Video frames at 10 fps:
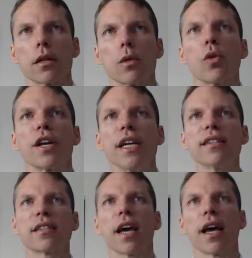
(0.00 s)
where he
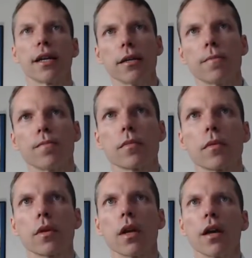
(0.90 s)
said
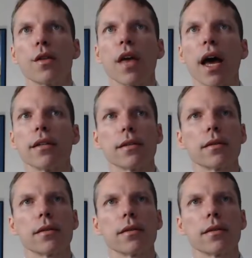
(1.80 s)
that